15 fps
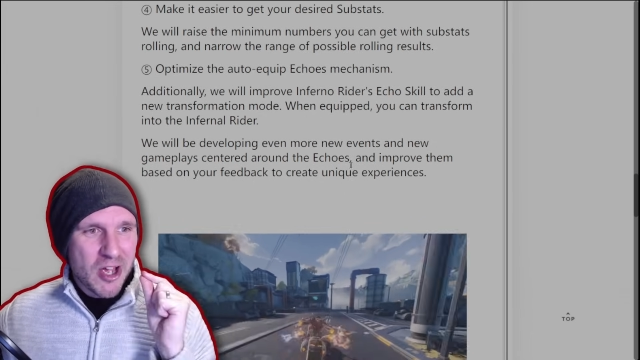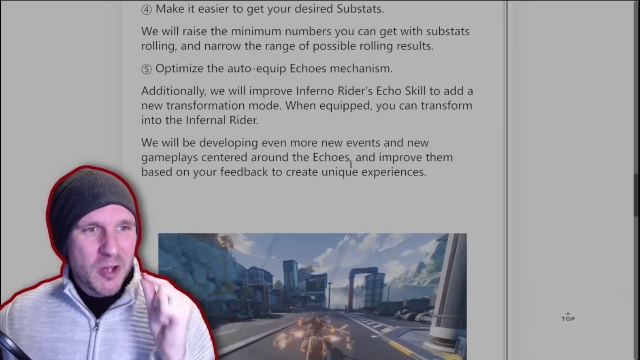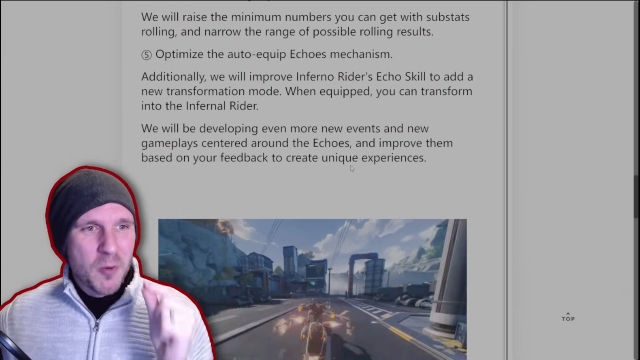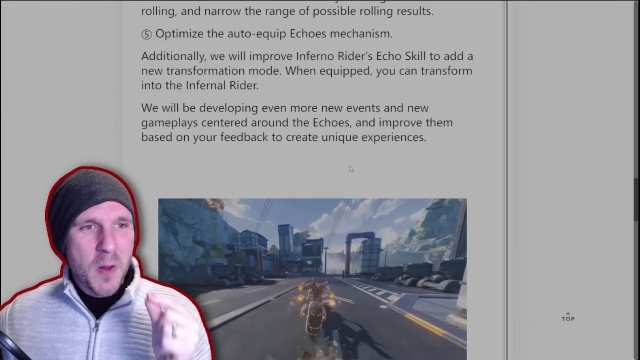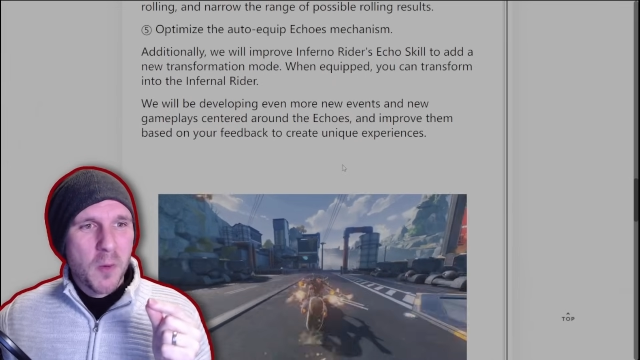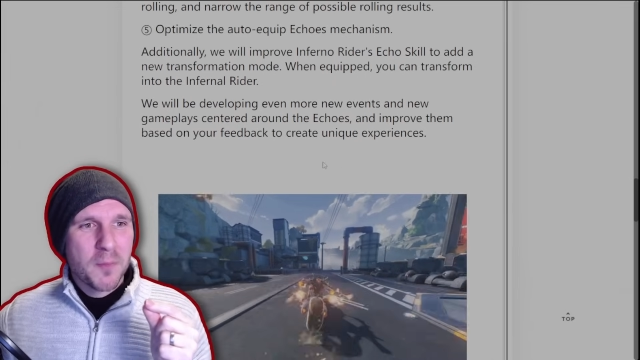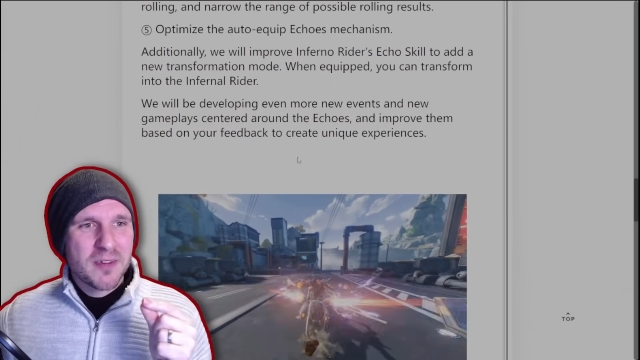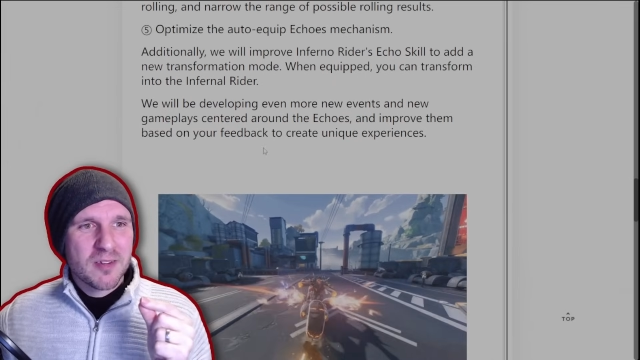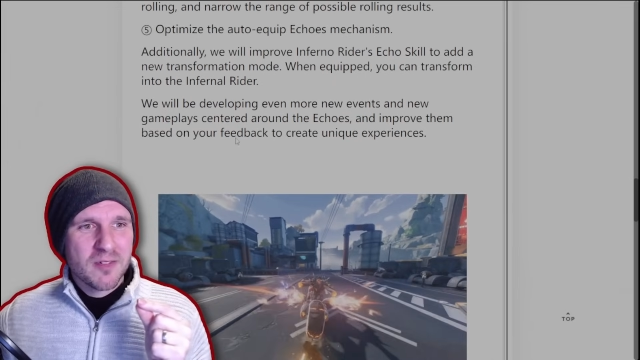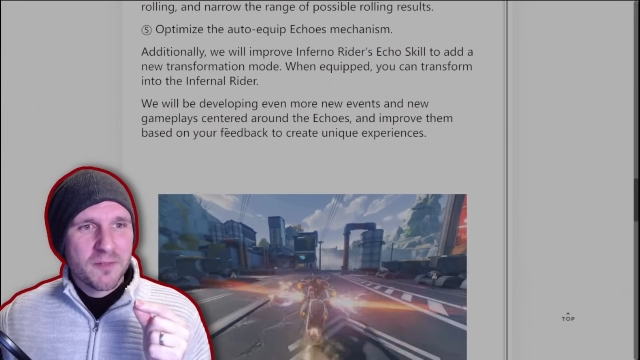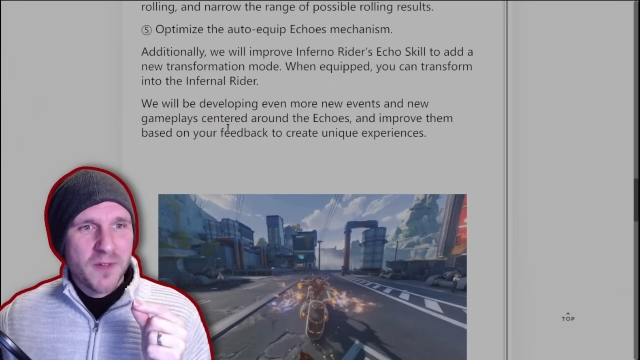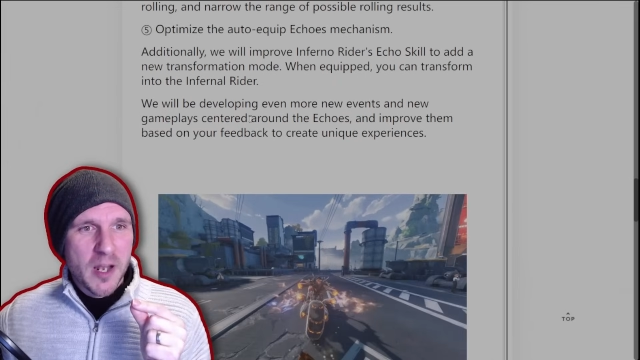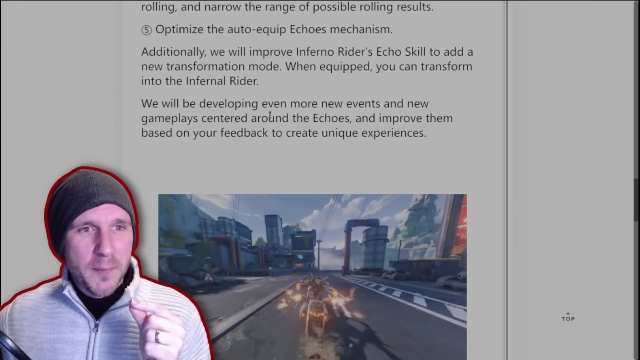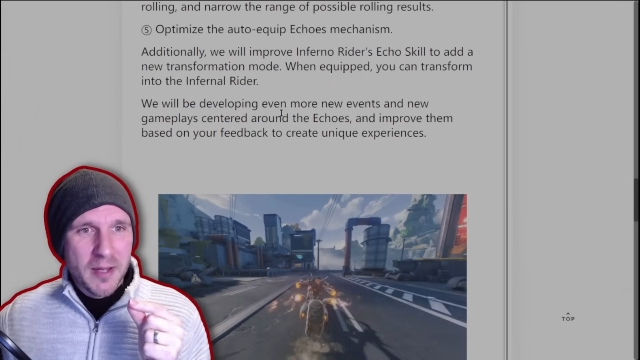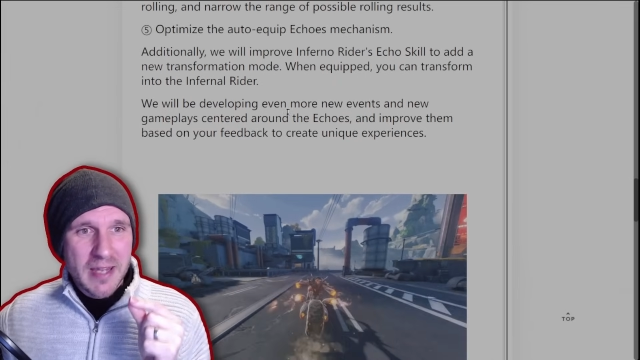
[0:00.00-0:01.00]
We will be
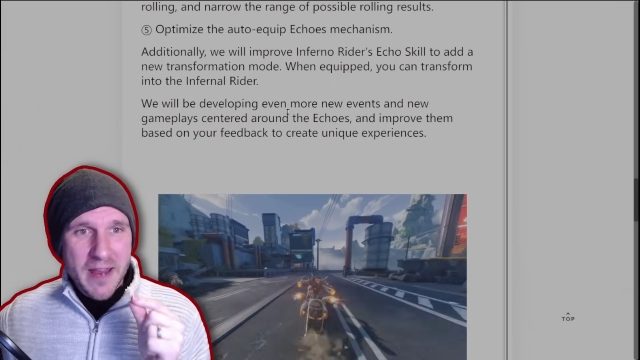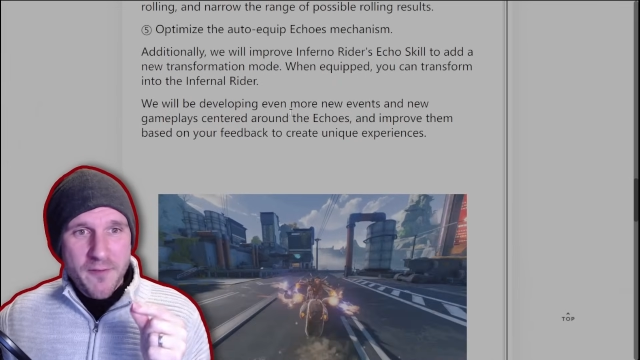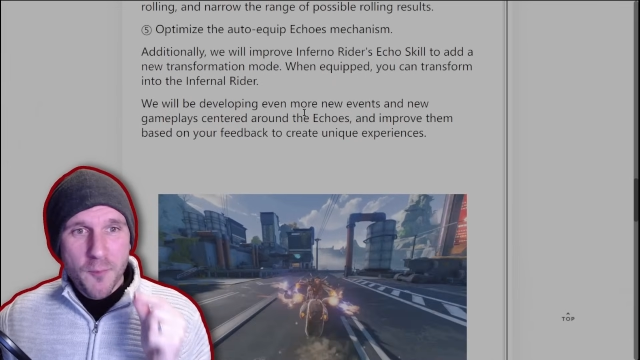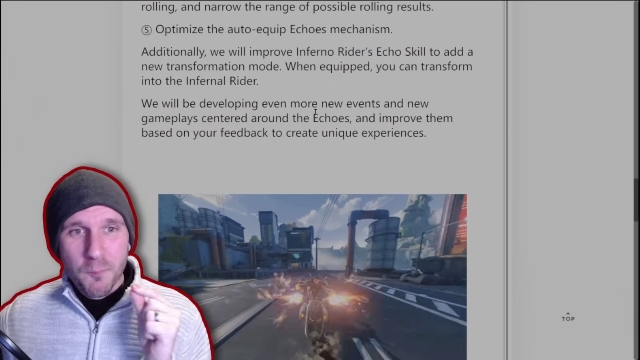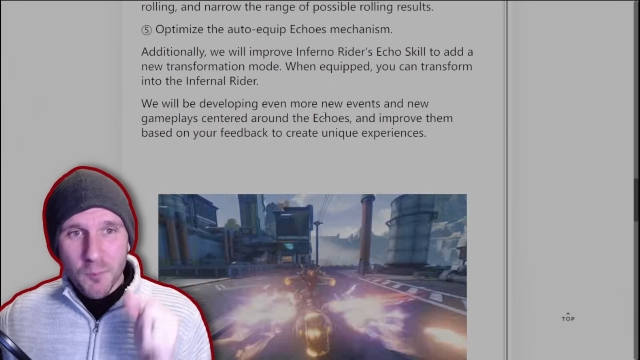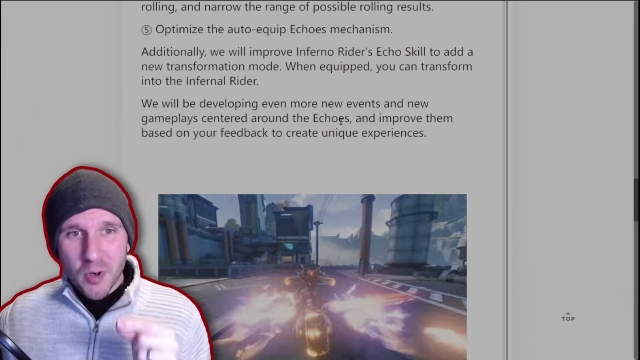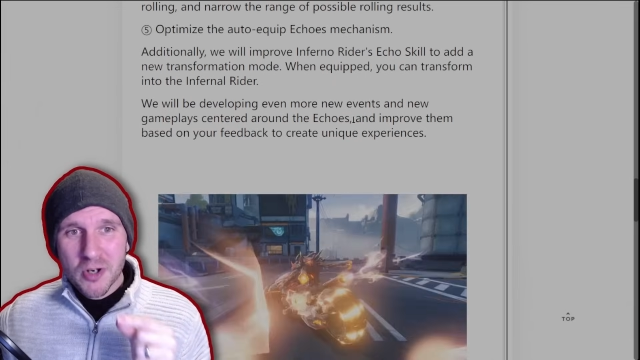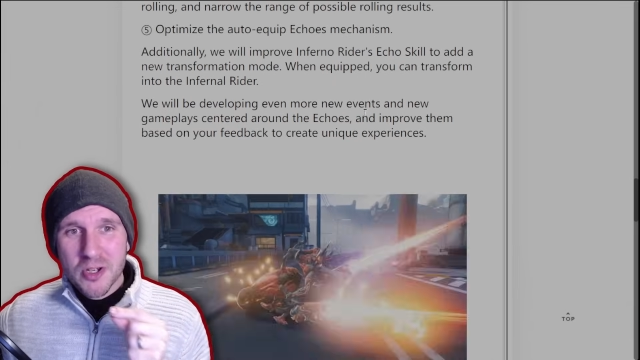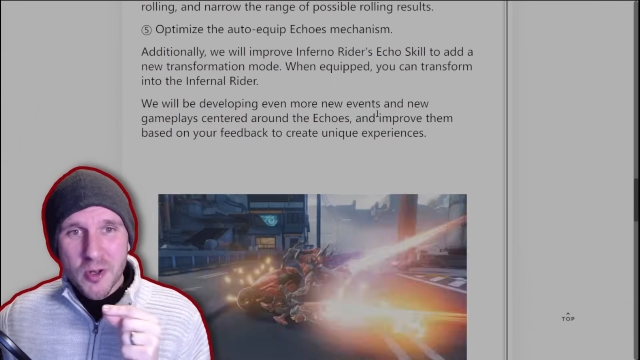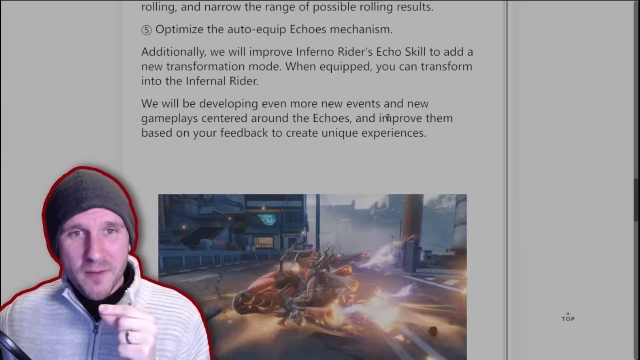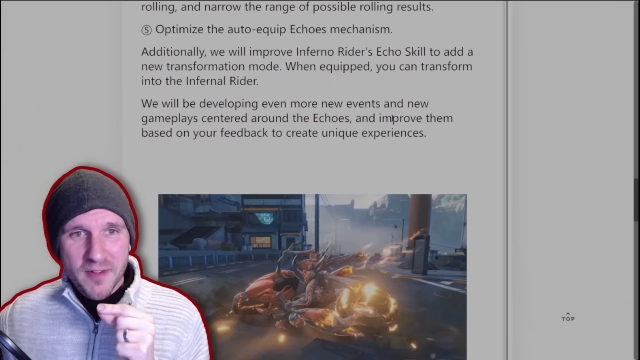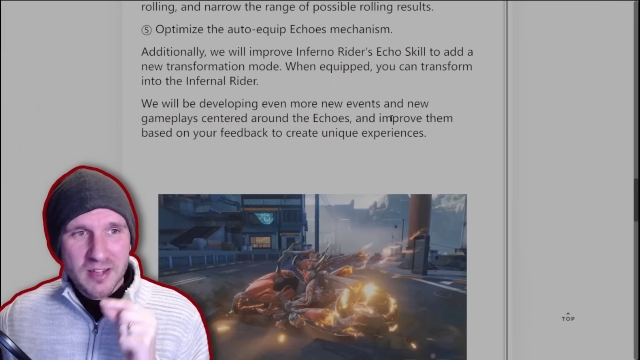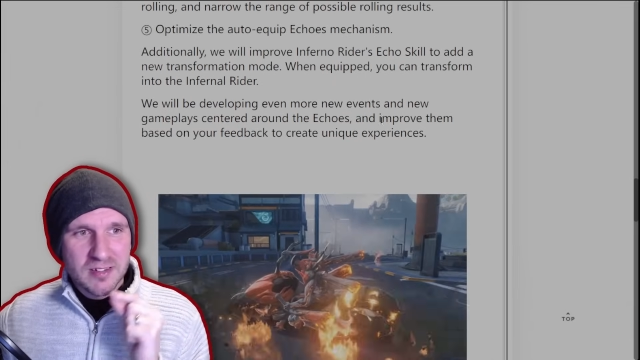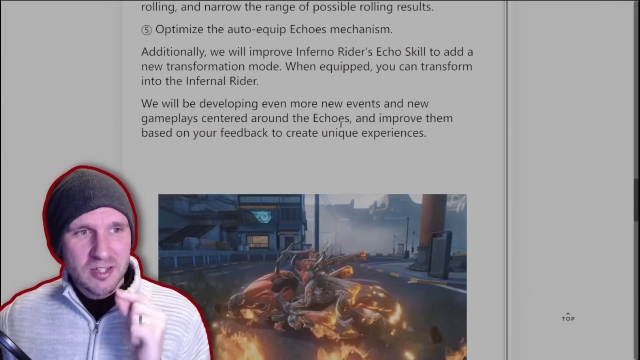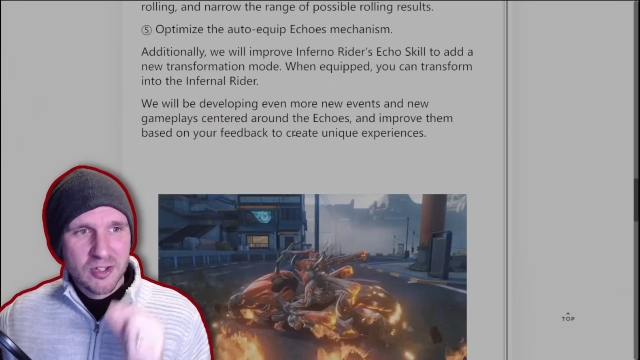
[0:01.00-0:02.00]
developing even more new
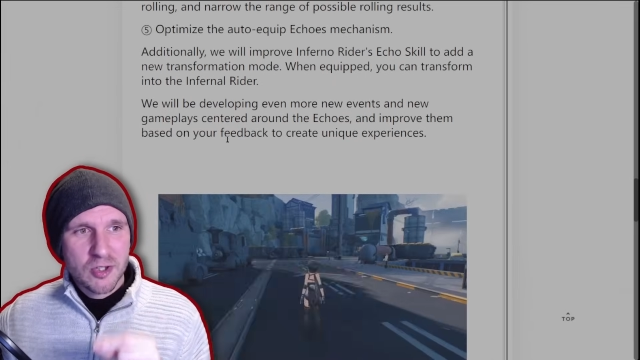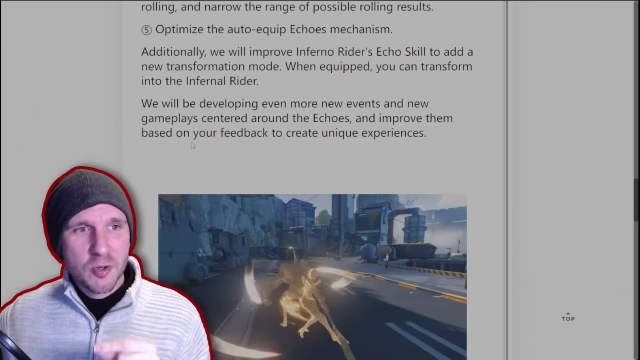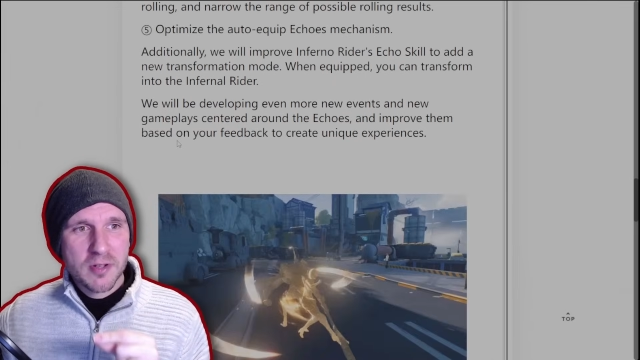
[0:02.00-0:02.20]
events and new